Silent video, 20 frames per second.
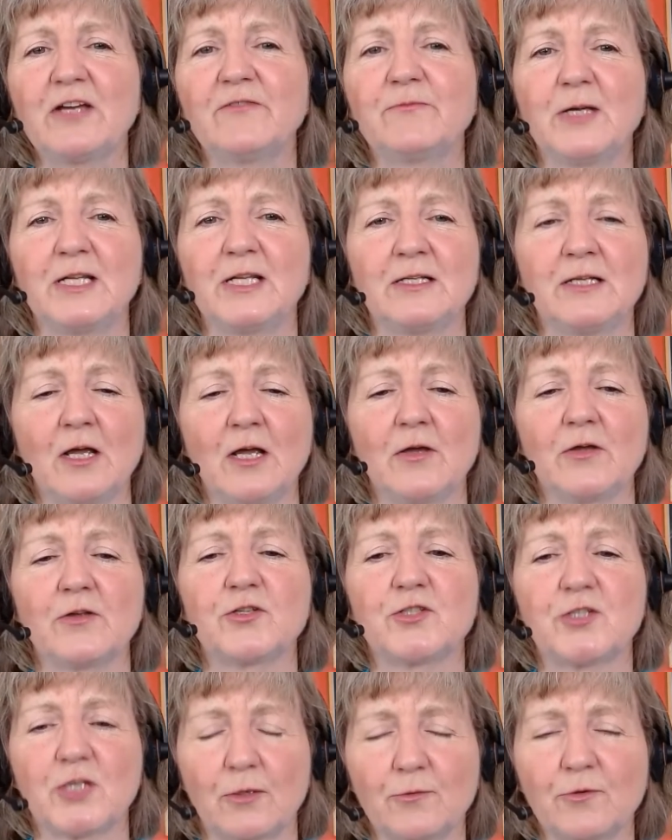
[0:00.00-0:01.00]
We have been
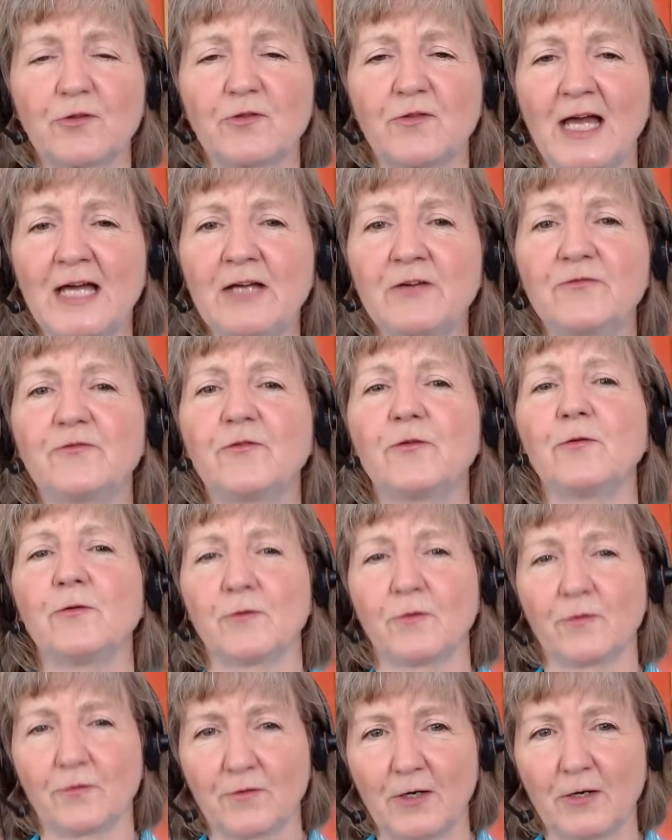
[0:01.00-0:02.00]
so
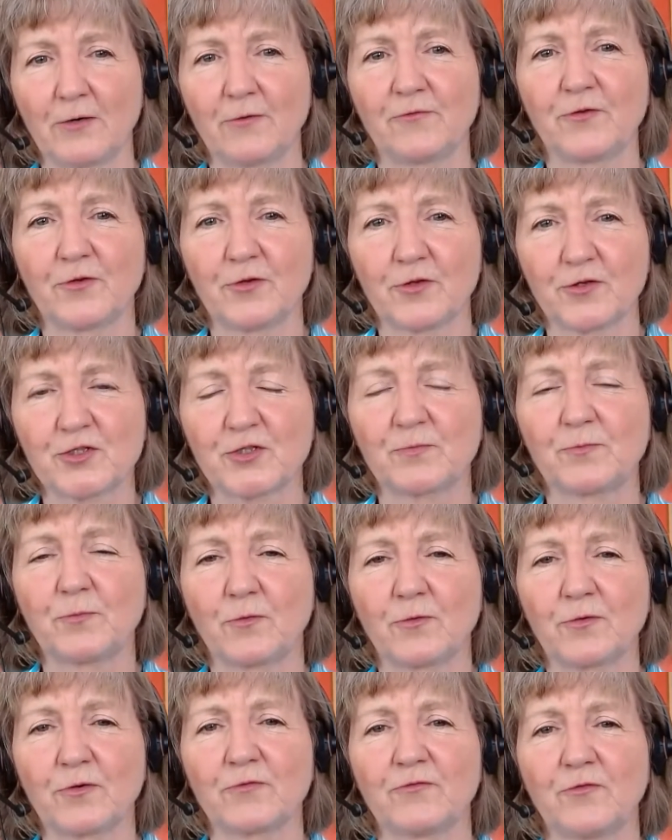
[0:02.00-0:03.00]
thankful, though, for the
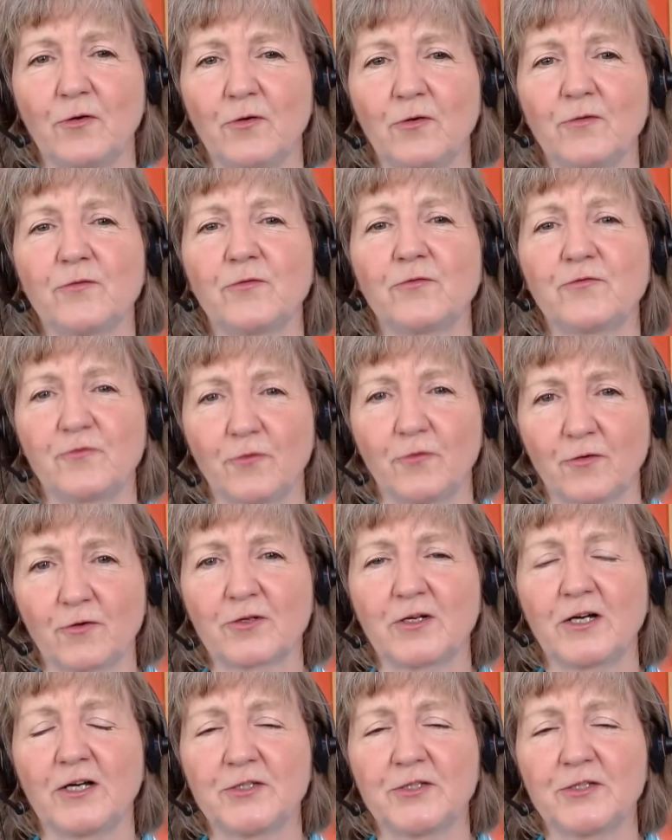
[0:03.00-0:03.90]
support of all four